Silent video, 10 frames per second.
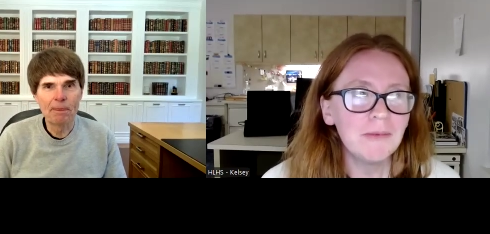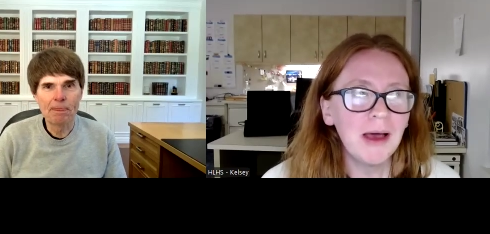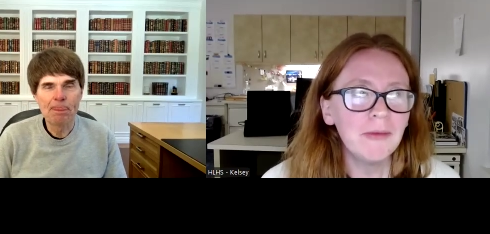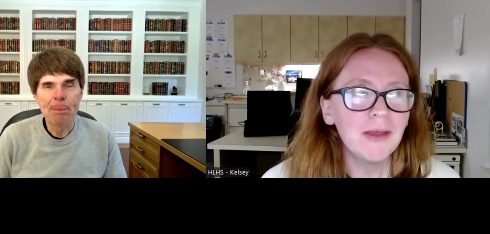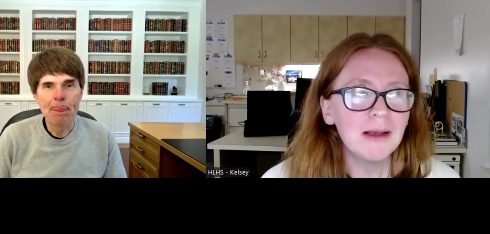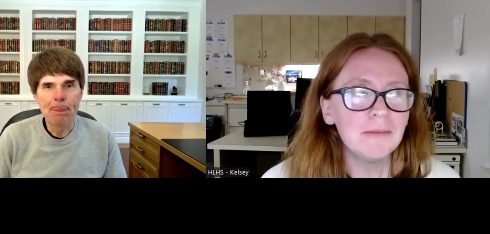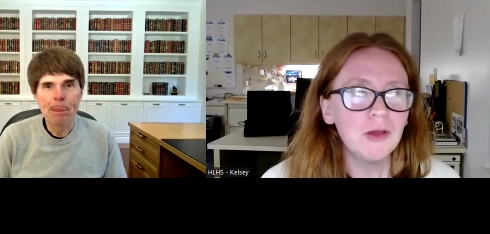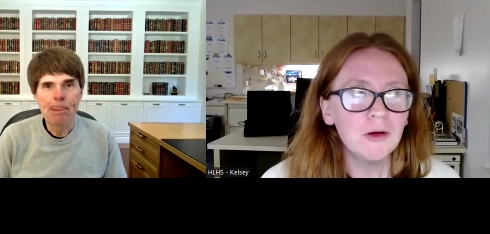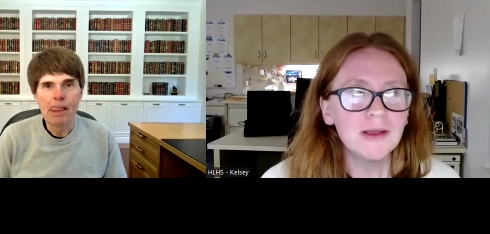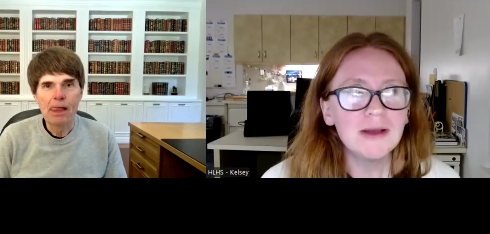Speaker 1: about like
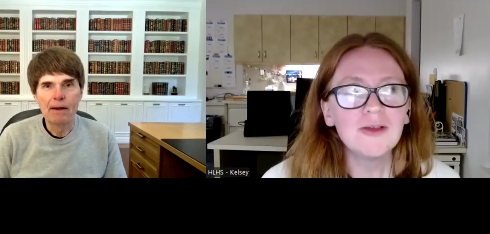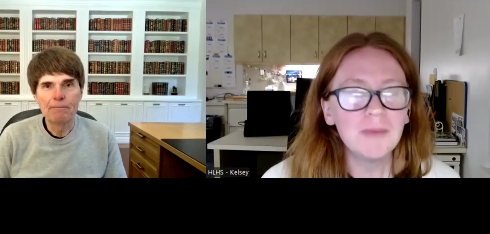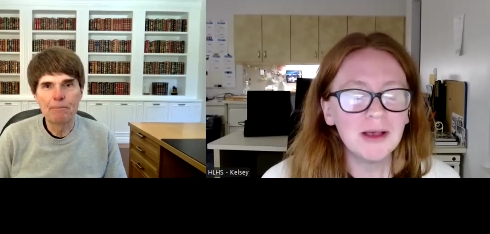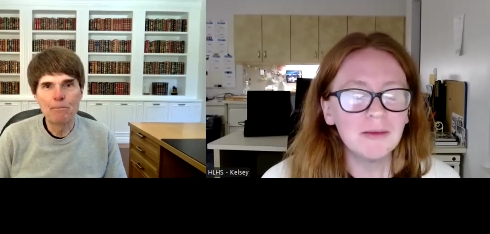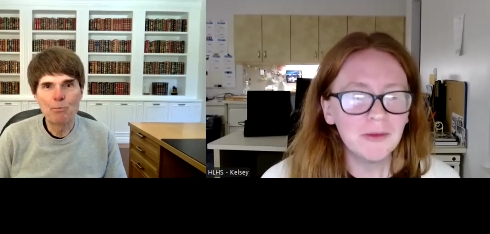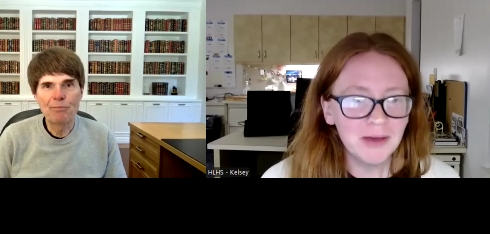purely despicable